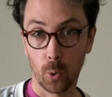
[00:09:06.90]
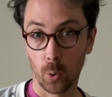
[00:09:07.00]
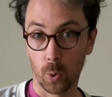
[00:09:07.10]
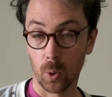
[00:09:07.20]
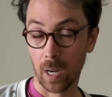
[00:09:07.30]

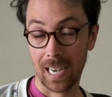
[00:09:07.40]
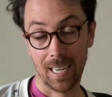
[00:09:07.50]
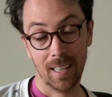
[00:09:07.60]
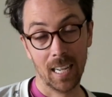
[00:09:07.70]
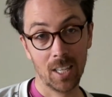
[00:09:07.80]
Okay,
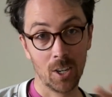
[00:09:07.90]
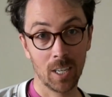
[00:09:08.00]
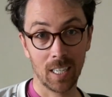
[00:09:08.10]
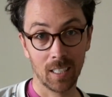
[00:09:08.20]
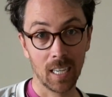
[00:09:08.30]
that's already
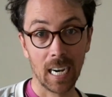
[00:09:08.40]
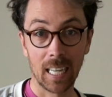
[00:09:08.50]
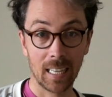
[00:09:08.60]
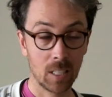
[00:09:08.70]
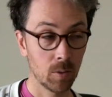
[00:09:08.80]
a lot.
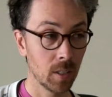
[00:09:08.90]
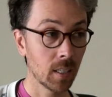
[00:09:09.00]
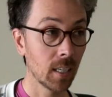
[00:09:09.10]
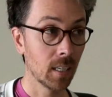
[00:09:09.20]
That's really good.